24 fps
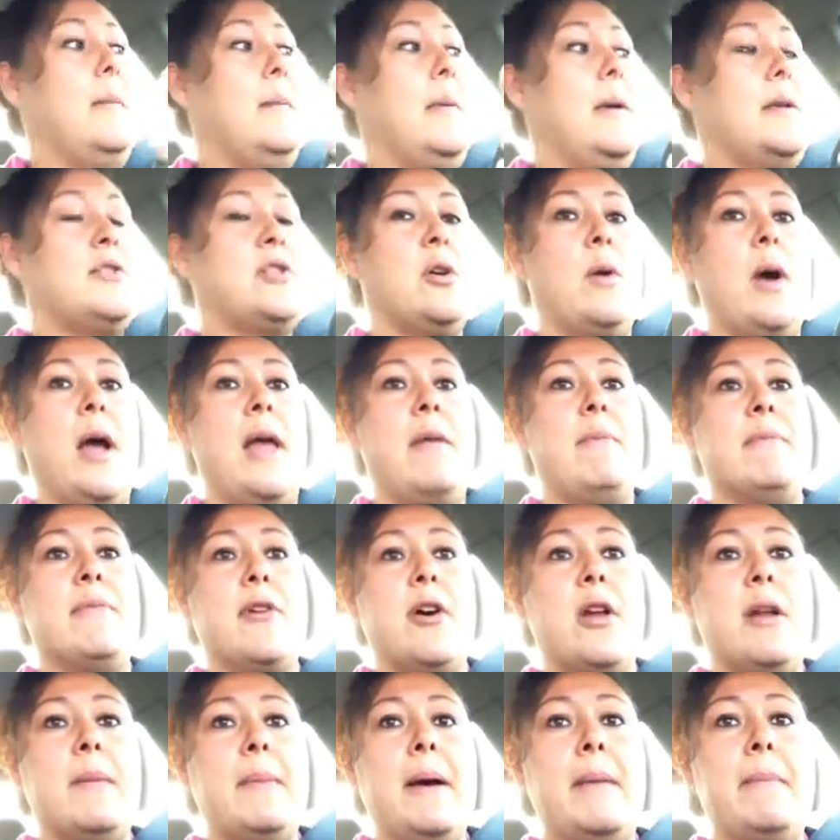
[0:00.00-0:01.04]
So I've
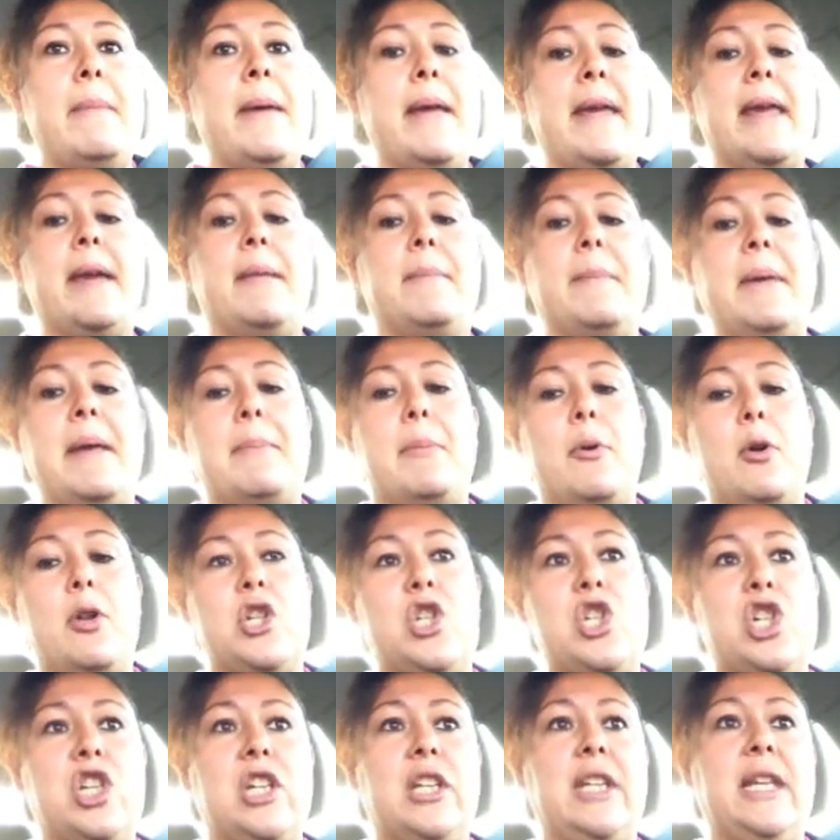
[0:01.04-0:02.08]
thought about making a big bowl
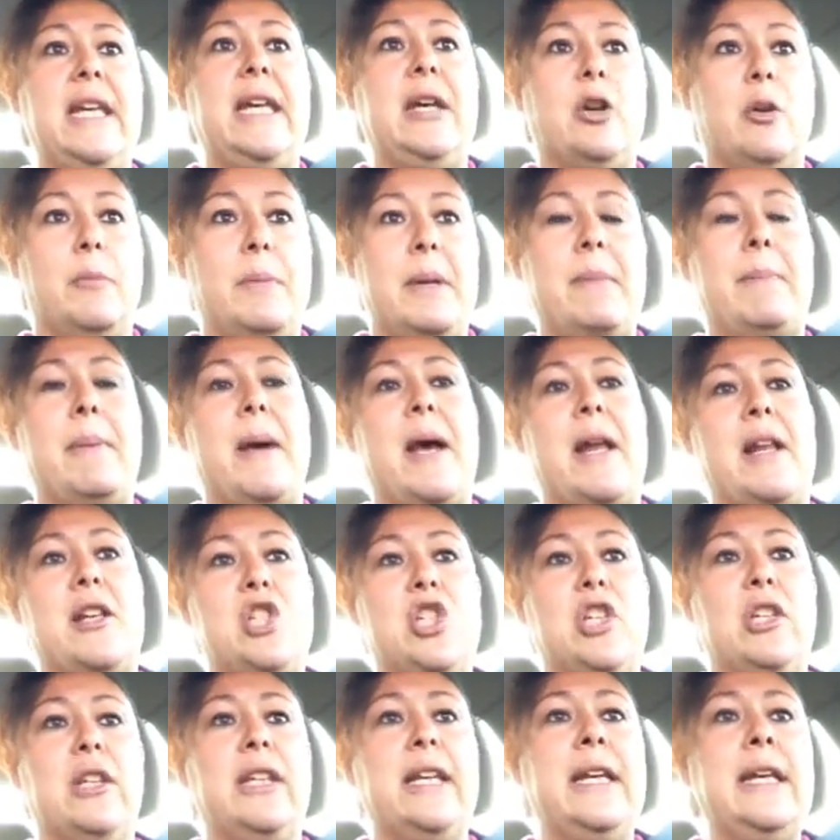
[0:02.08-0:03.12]
of chili, or a big pot of
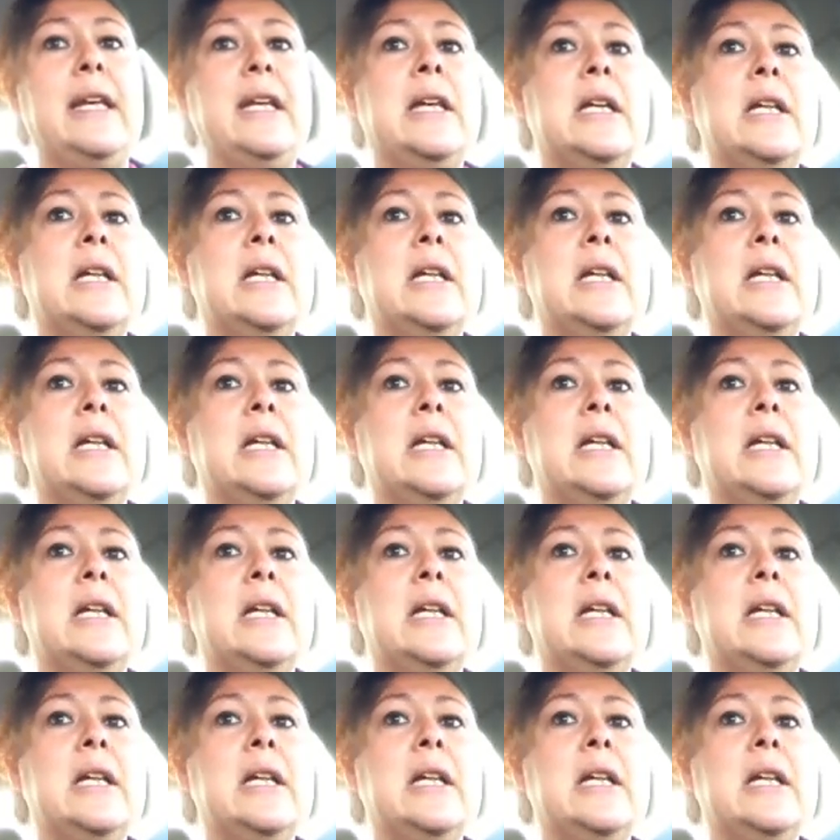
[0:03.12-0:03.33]
chili,